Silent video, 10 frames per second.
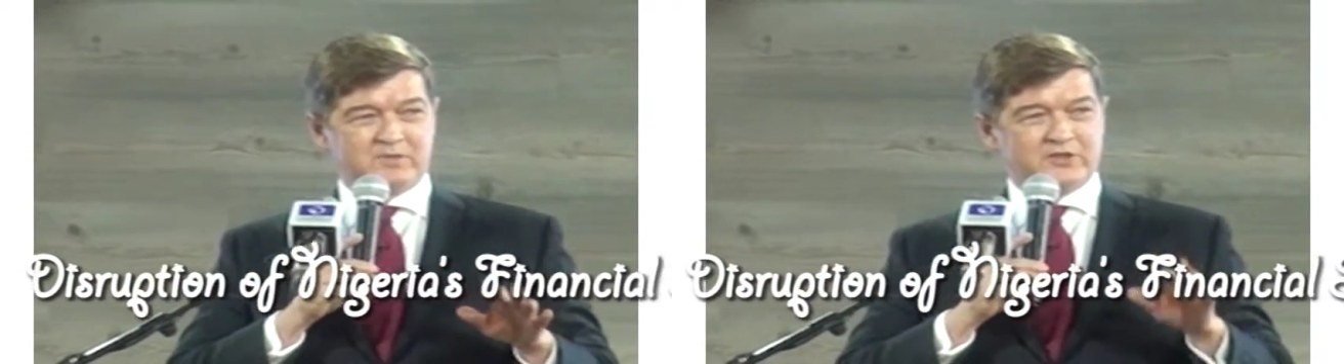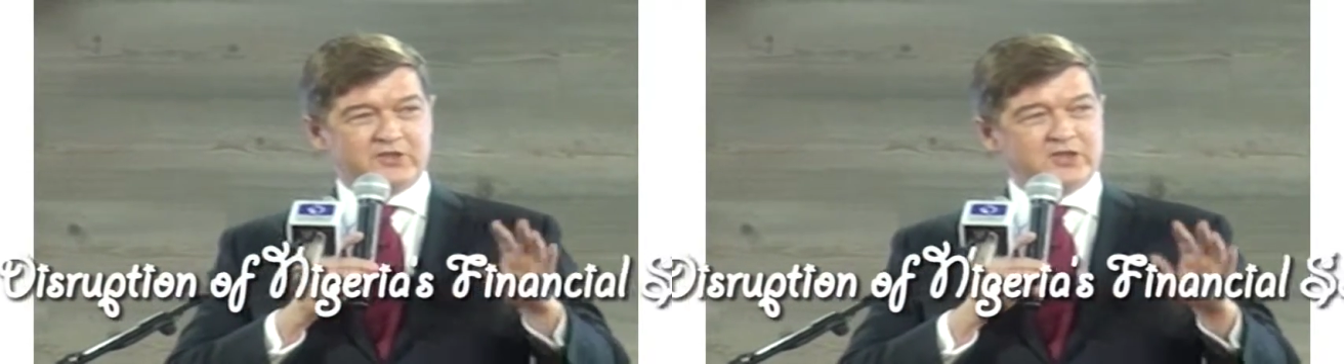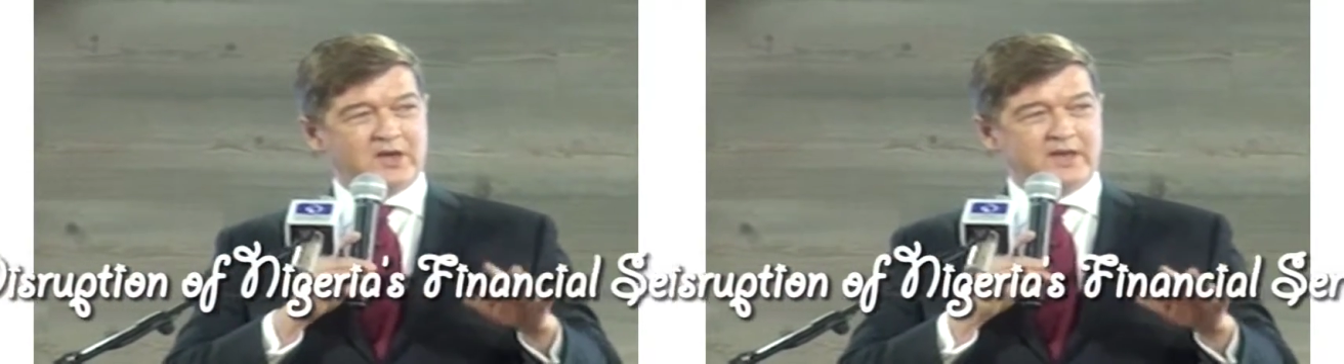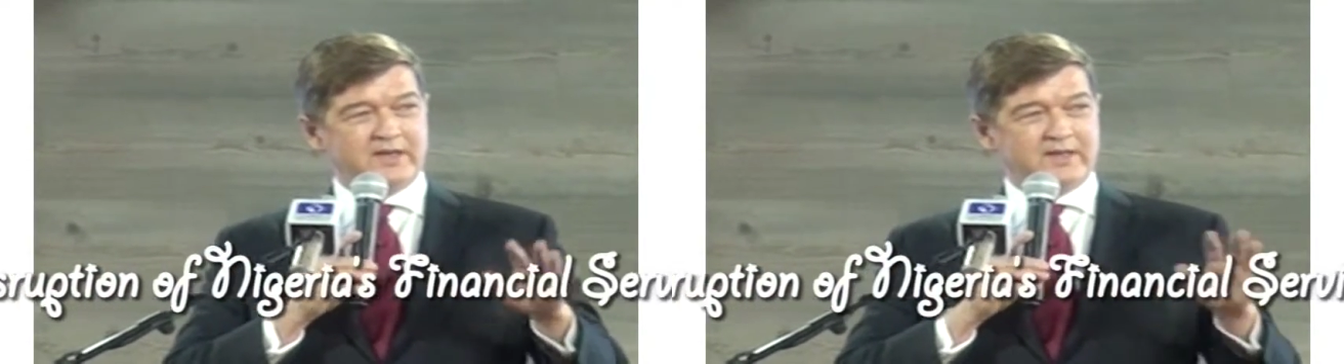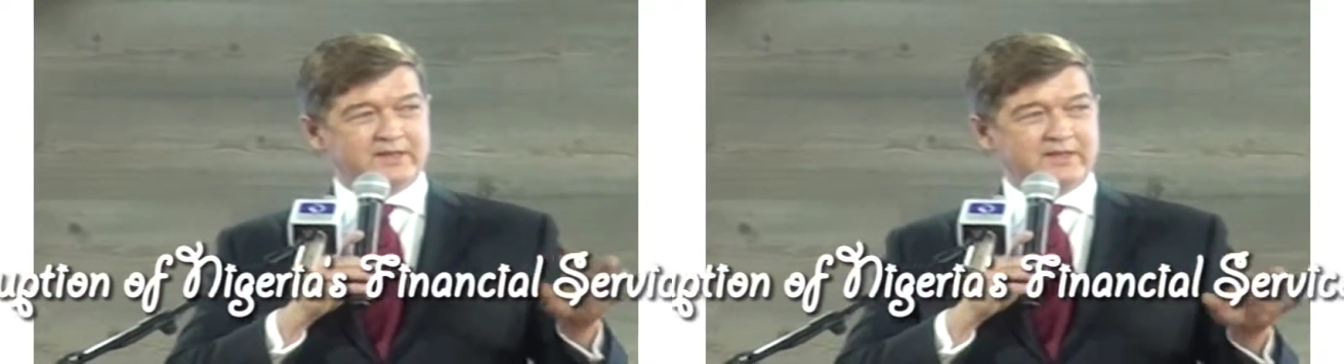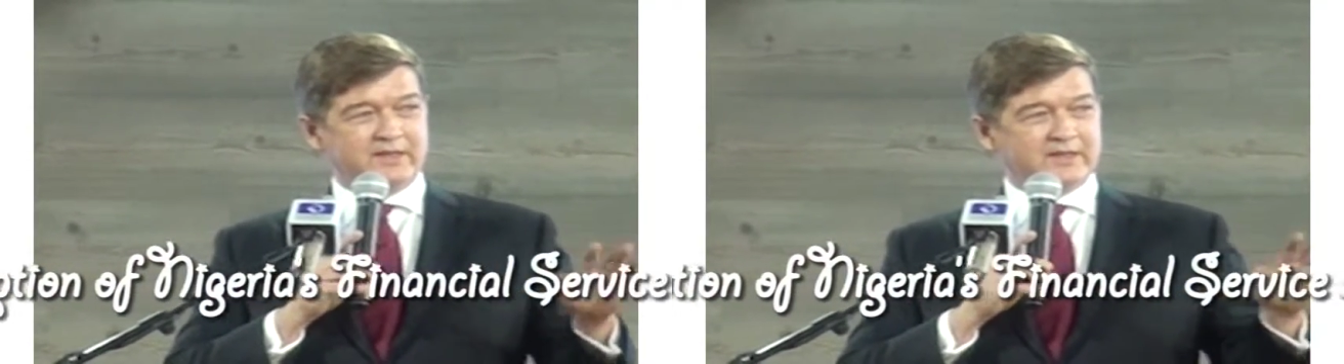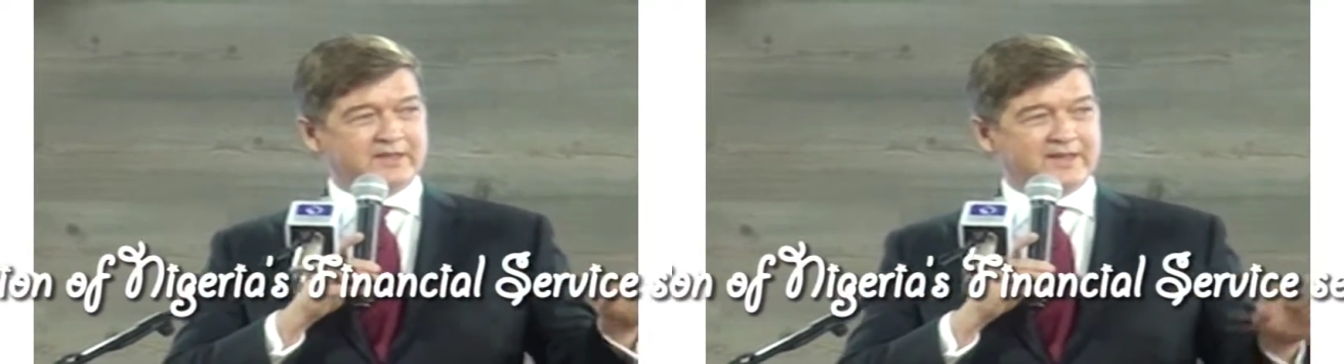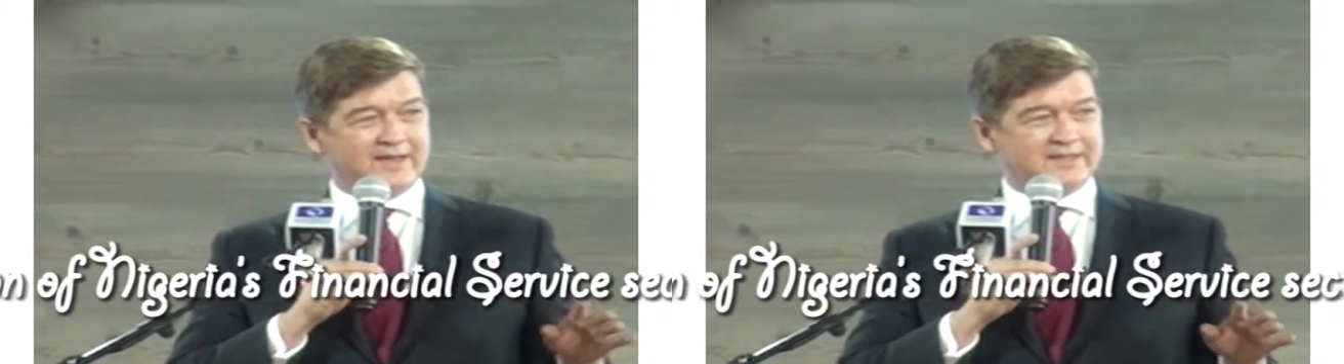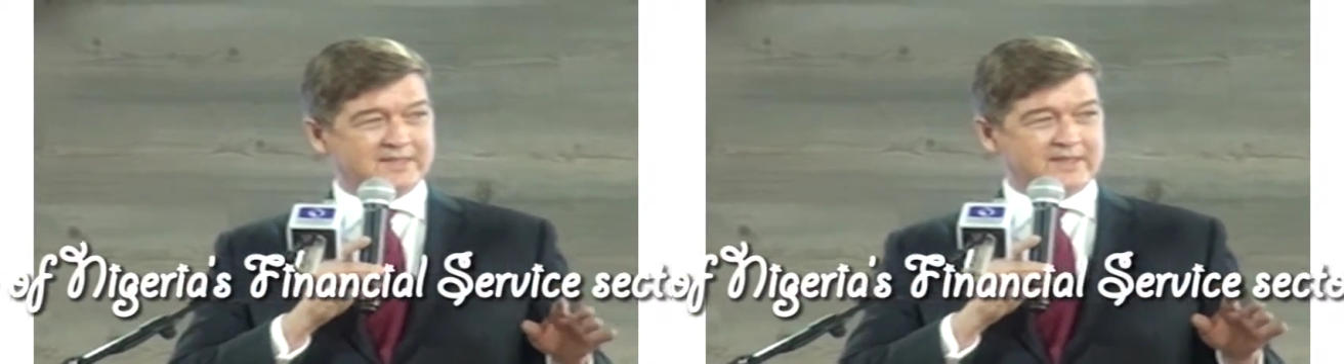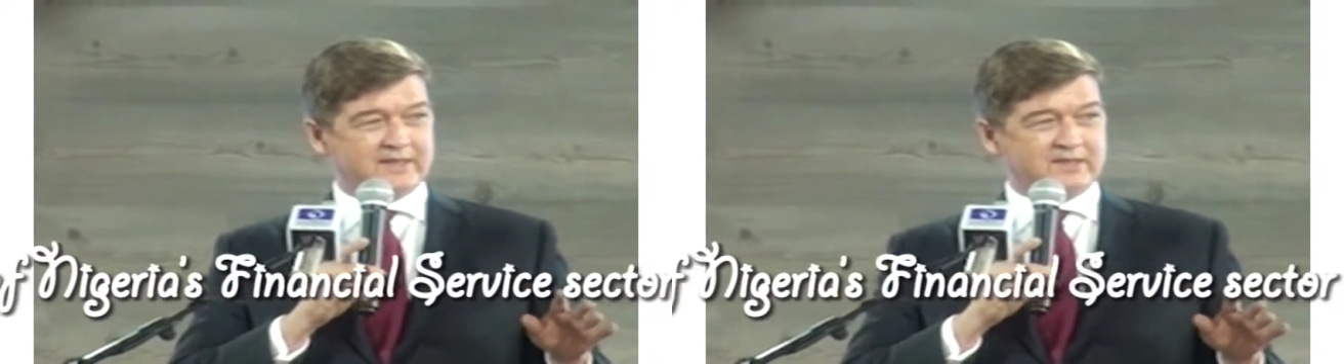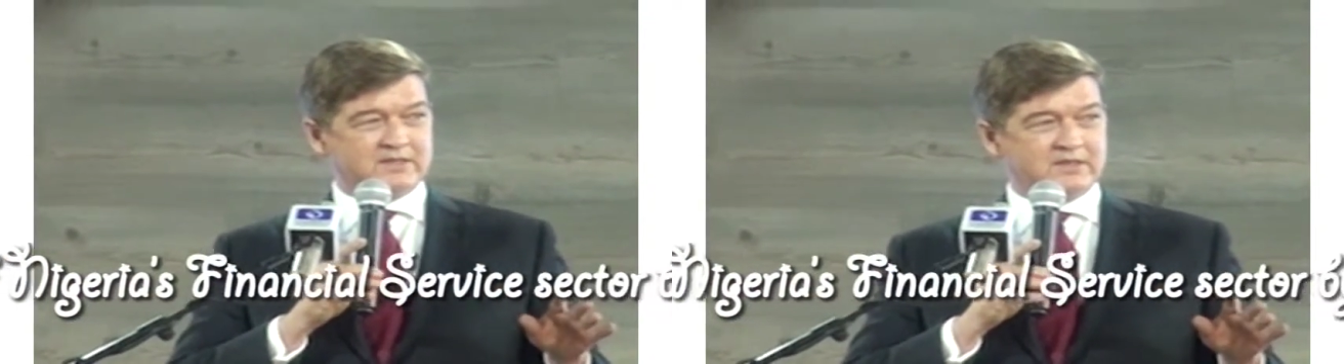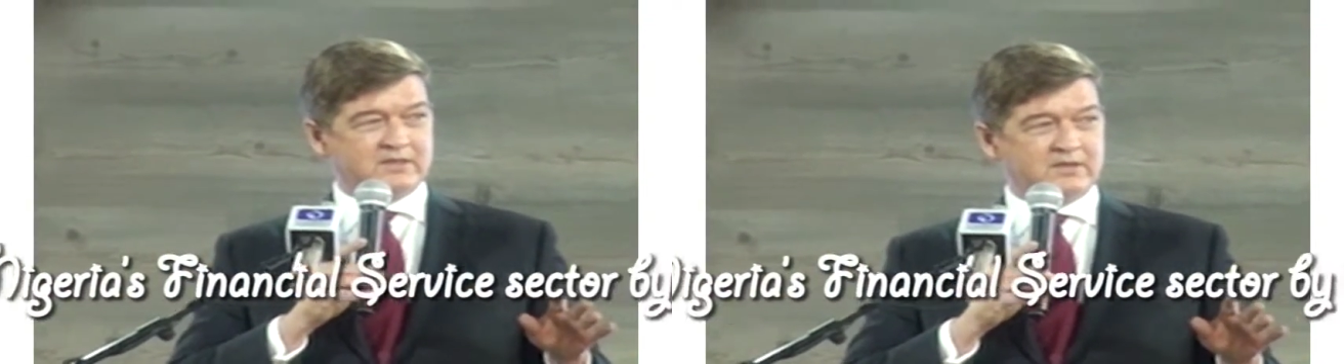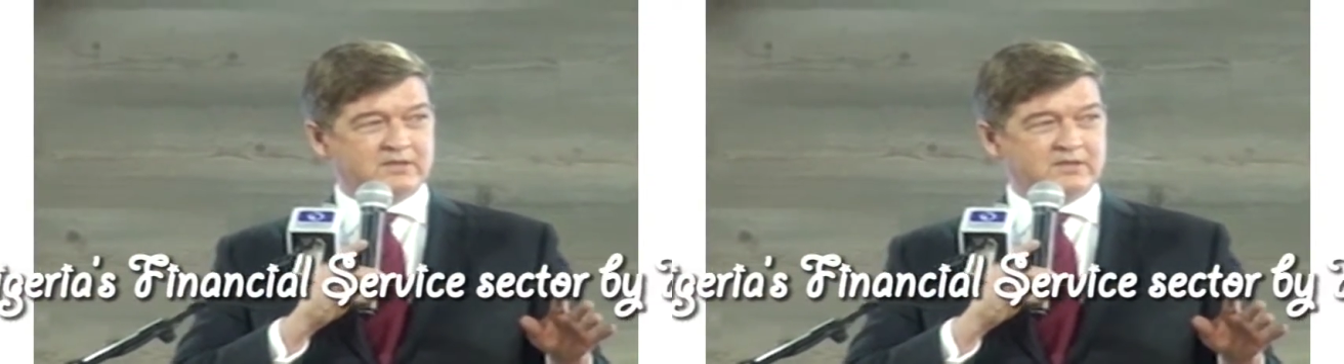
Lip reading: which are China, India, and the United States.